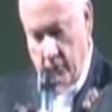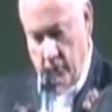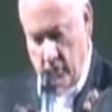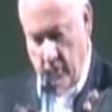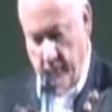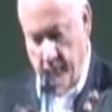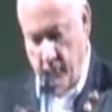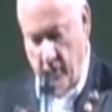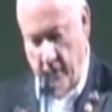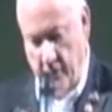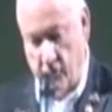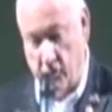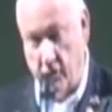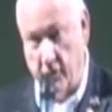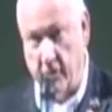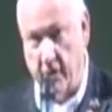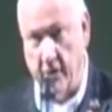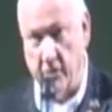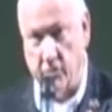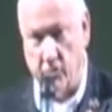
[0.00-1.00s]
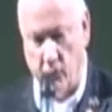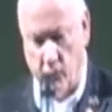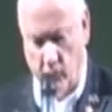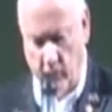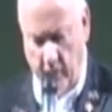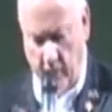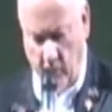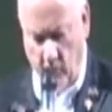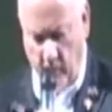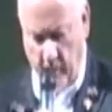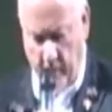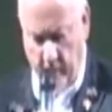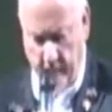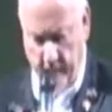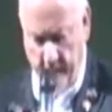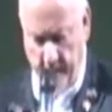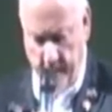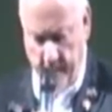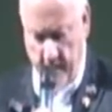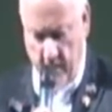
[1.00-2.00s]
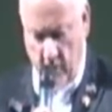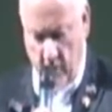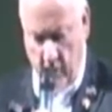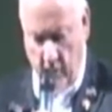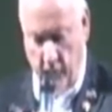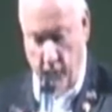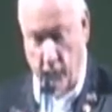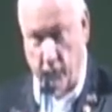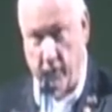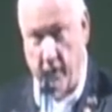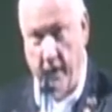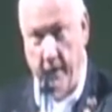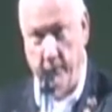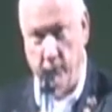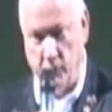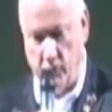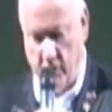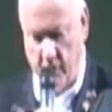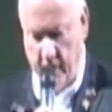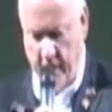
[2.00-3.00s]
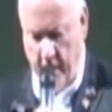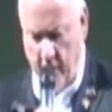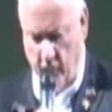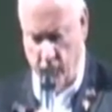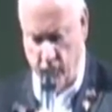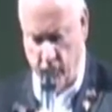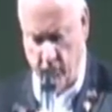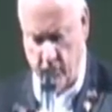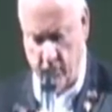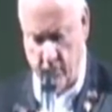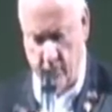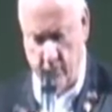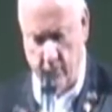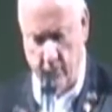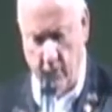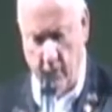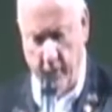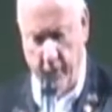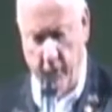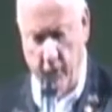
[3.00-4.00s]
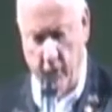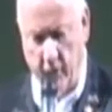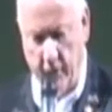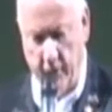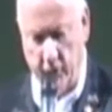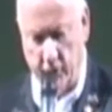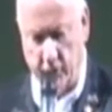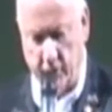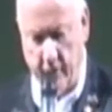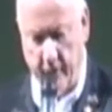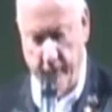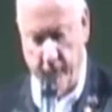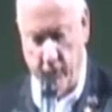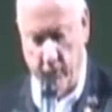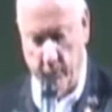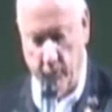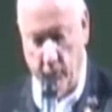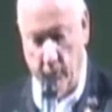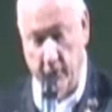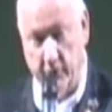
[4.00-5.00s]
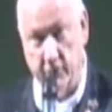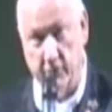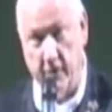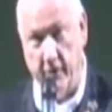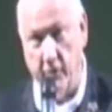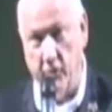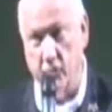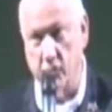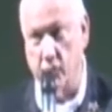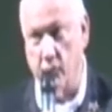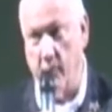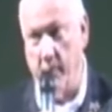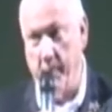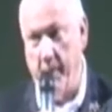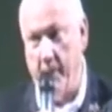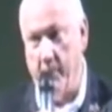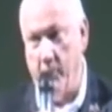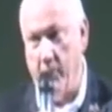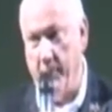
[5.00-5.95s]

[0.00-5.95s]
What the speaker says: Sometimes she takes it really well. Other times the couch is not nearly as comfortable as I usually